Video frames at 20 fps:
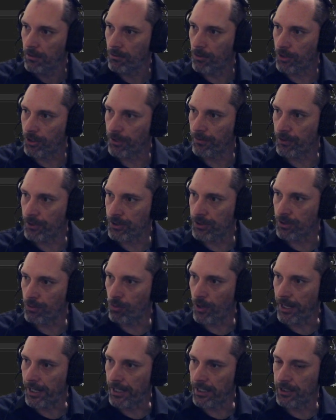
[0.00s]
Wonder if there's a
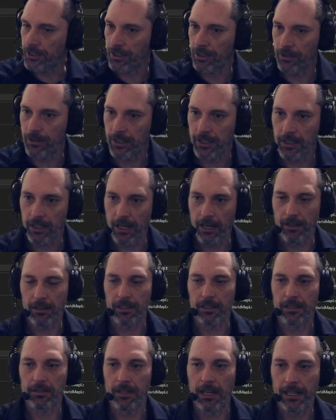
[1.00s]
way to do it.
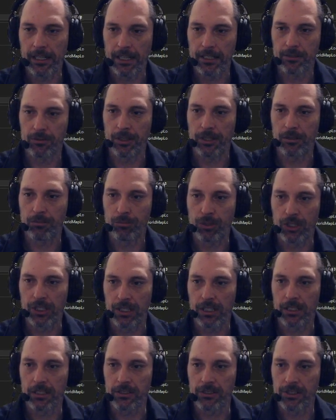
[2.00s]
I guess we could put
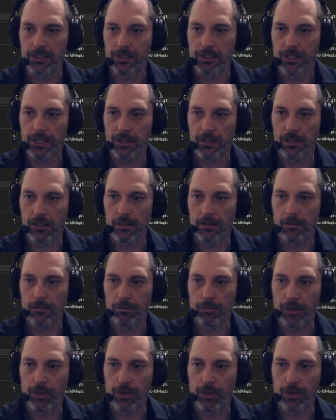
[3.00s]
it in start,